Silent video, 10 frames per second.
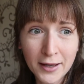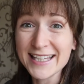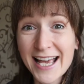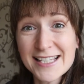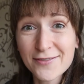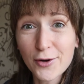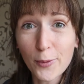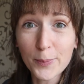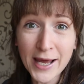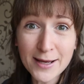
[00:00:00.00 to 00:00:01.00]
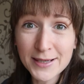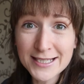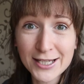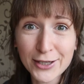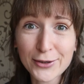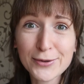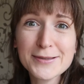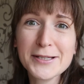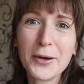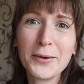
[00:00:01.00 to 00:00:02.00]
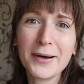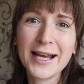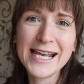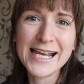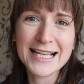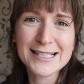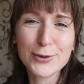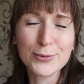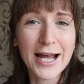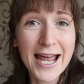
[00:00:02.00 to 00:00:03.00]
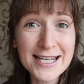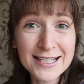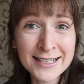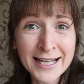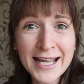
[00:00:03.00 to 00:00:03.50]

Yes, I've got a baby too, so he is called Aiden.